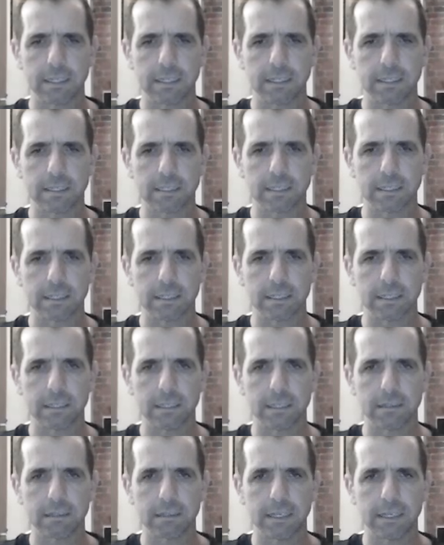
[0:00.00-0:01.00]
So
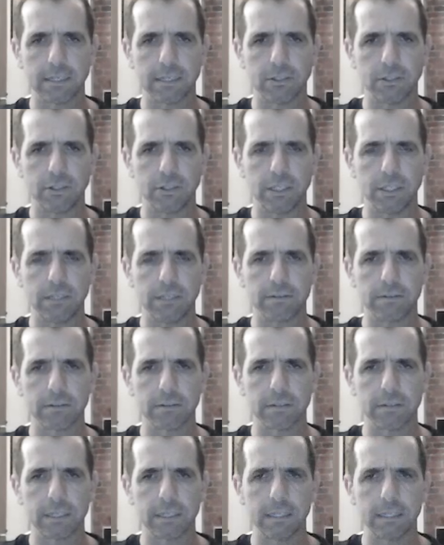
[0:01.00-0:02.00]
king
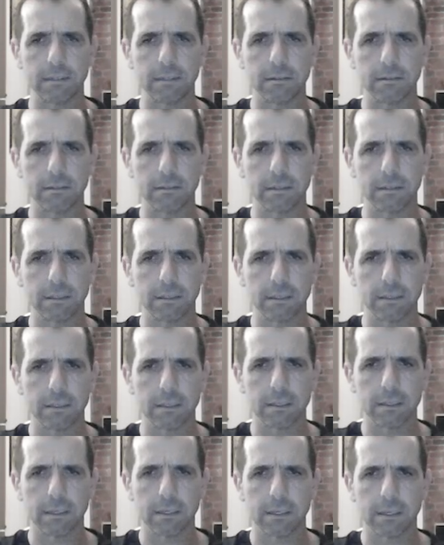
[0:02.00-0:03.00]
g3.
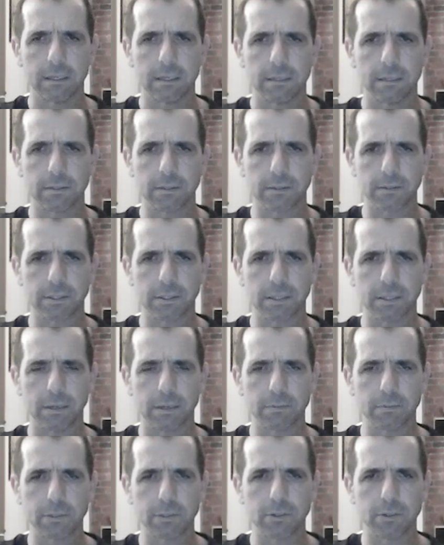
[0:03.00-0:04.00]
So I'm
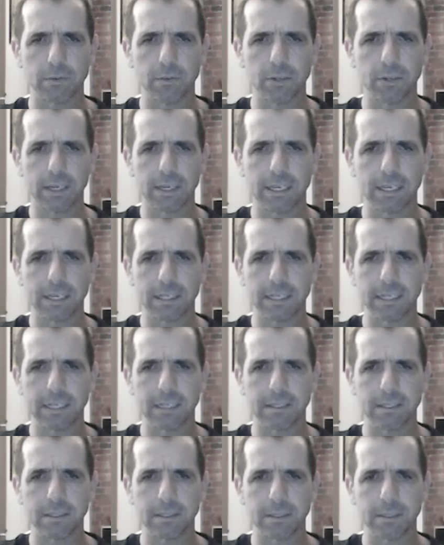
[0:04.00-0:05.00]
just sort of looking at
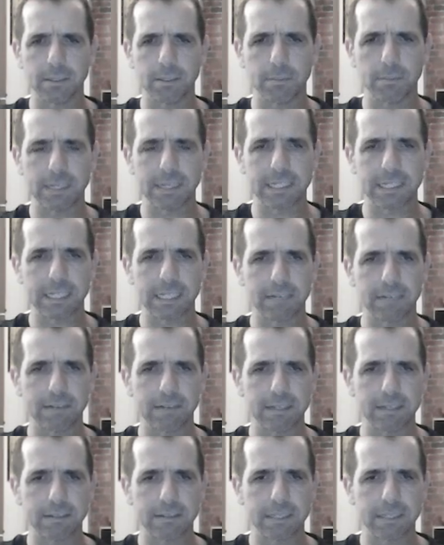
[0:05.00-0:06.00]
the messing
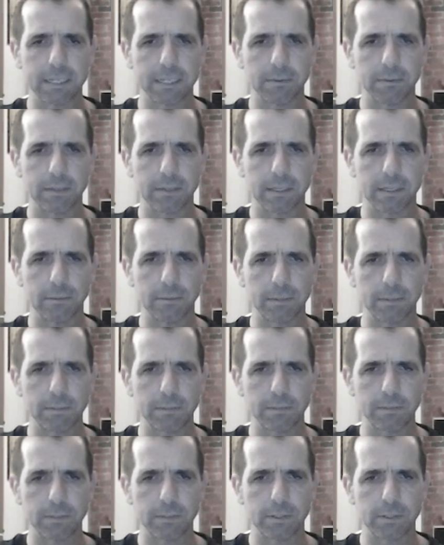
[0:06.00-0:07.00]
around here with the. What happens if
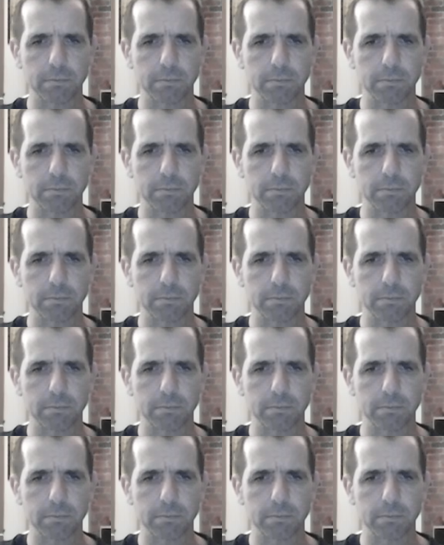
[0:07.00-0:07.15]
we just?